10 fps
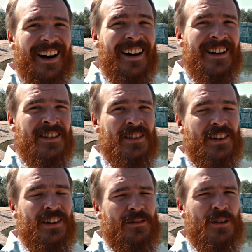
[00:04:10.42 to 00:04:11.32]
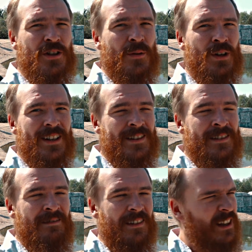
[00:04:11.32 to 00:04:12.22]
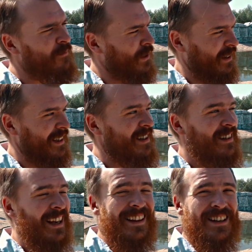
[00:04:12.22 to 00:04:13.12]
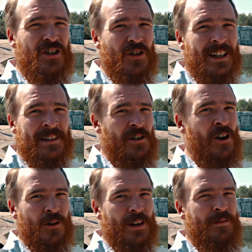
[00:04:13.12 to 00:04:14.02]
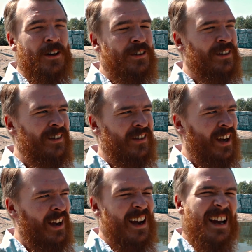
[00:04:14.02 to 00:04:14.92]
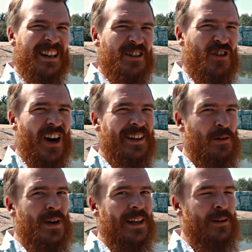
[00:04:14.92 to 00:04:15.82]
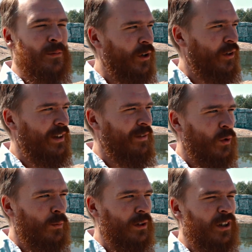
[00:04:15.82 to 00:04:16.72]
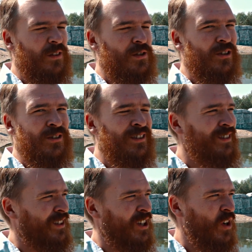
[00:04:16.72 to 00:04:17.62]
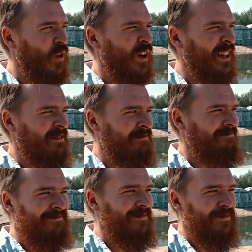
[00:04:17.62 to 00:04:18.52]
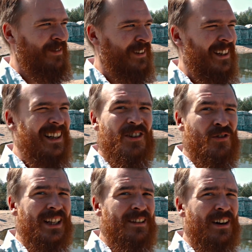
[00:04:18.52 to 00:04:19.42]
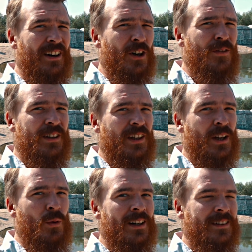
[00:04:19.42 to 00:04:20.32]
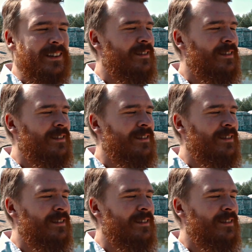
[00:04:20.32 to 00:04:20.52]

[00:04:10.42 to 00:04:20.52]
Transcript: And for some reason they've built these slightly strange concrete fountains and tried to make them look as if they were built out of stone, when it's really very obvious that they weren't.